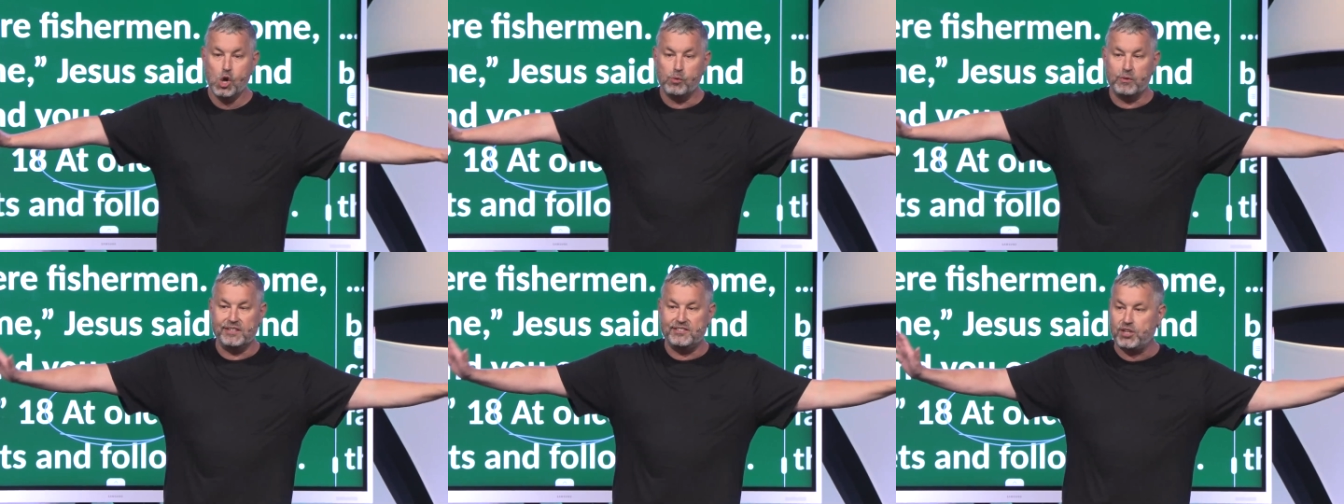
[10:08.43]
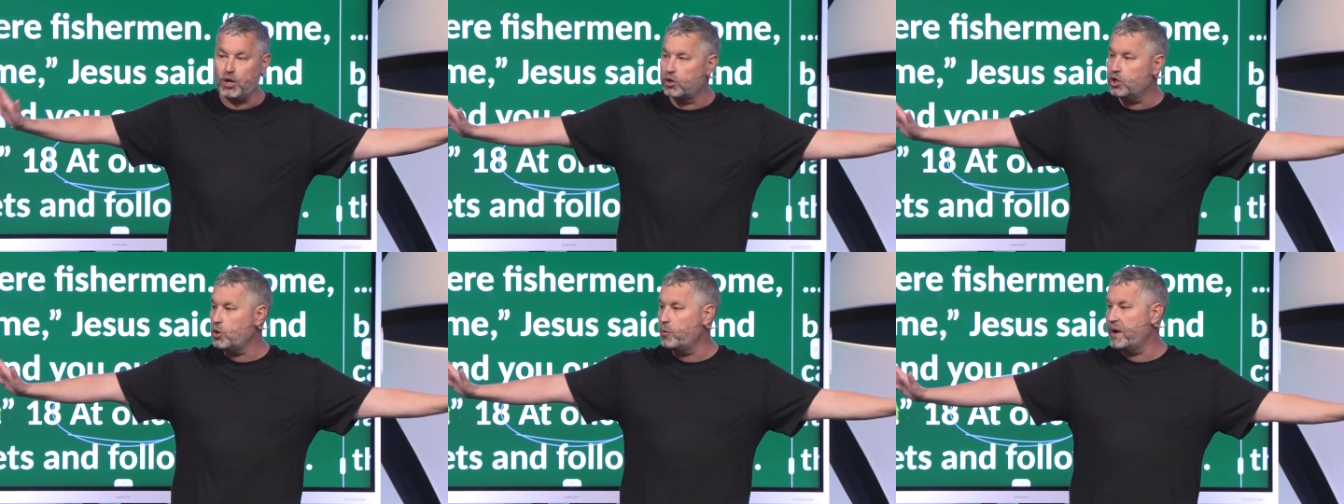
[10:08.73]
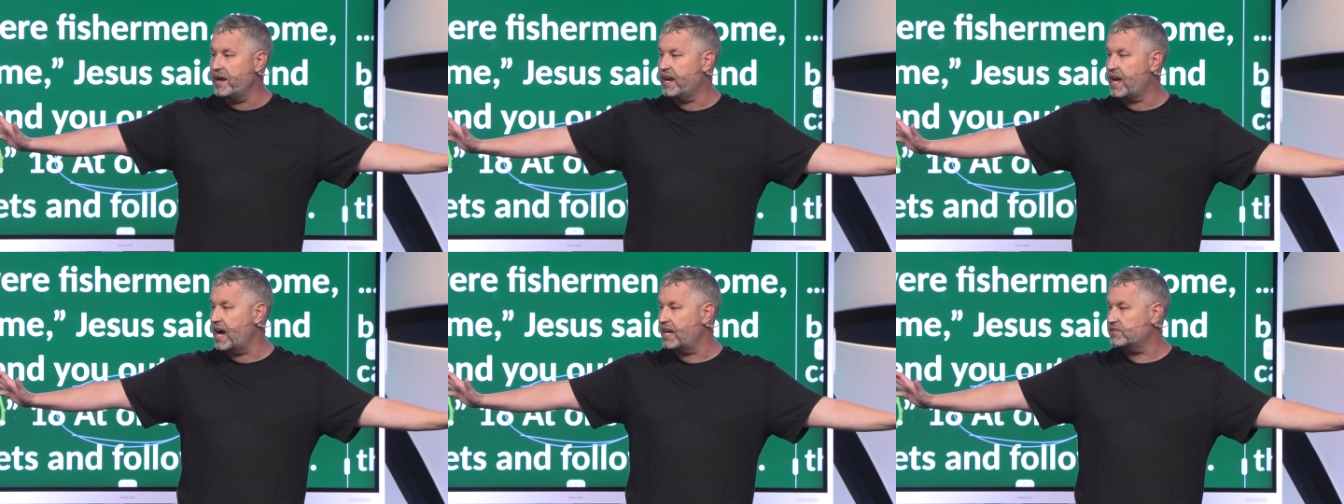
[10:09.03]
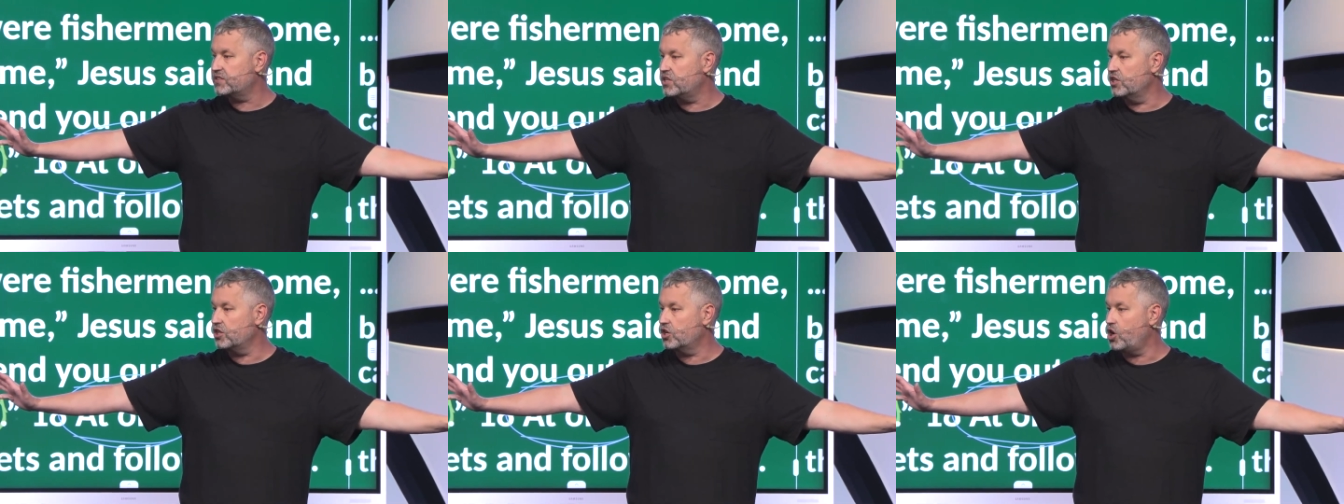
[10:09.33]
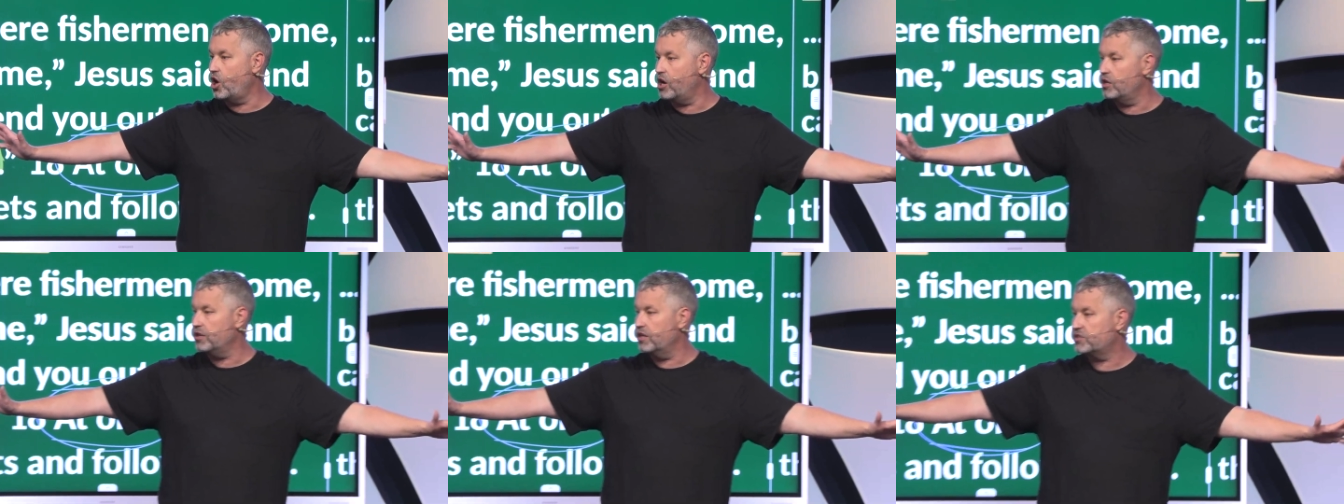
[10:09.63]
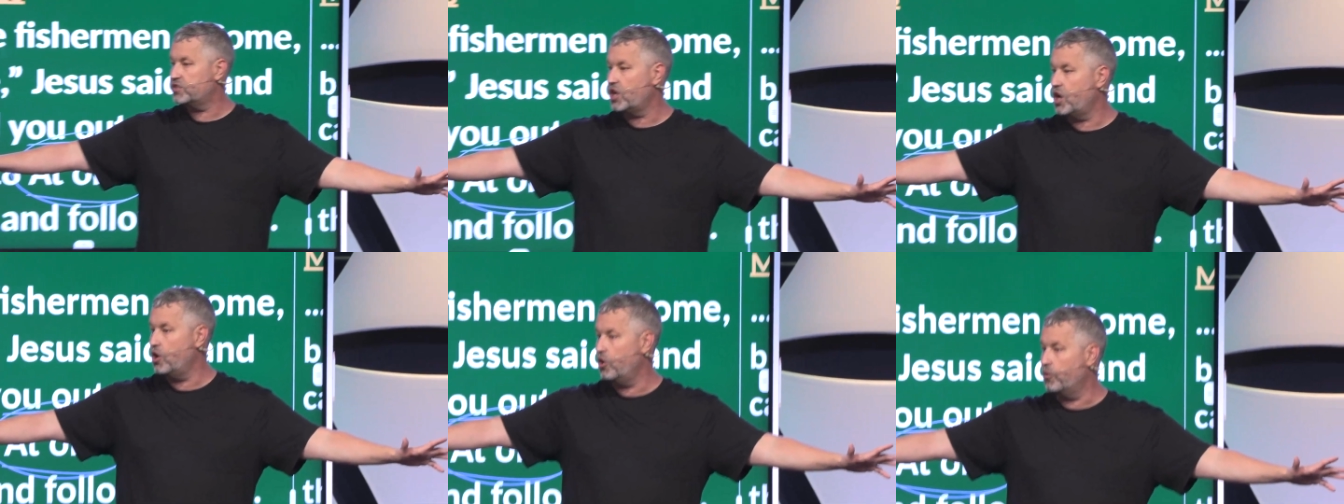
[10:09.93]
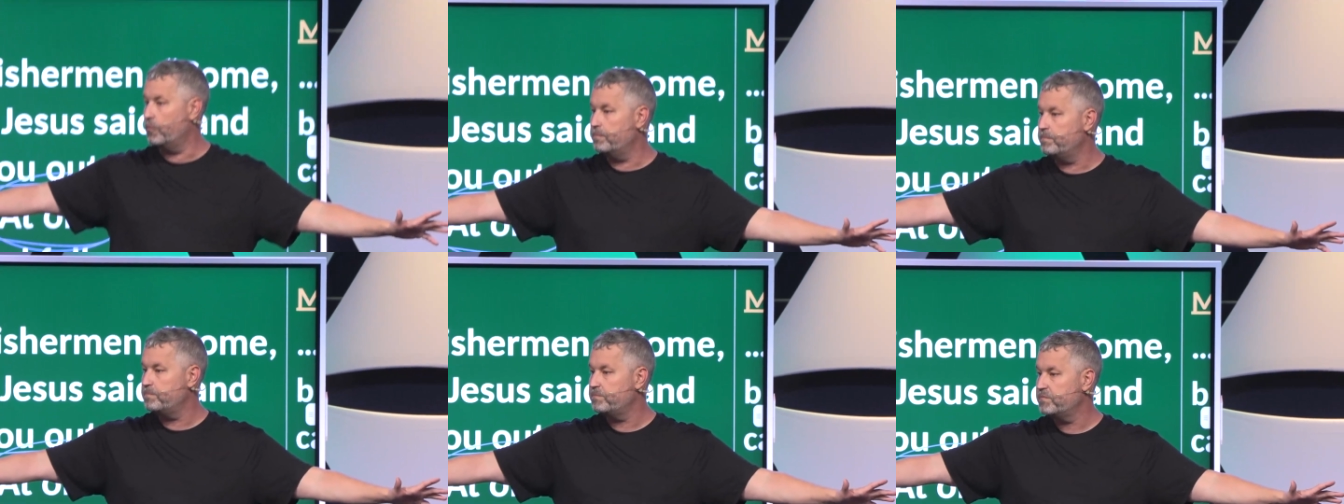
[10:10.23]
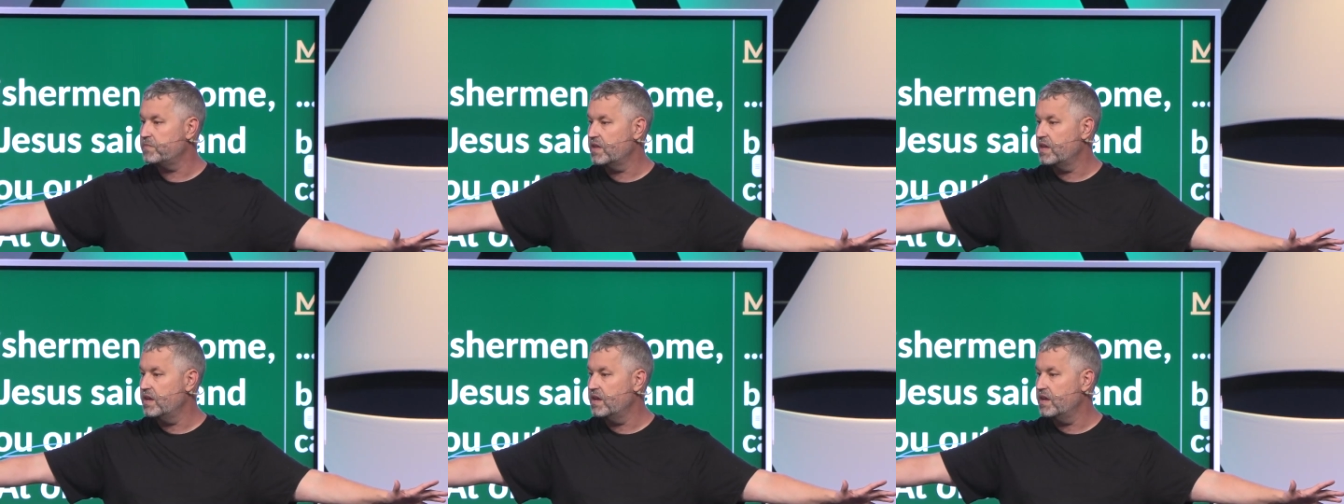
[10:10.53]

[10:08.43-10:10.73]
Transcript: We don't know when God's gonna call us home.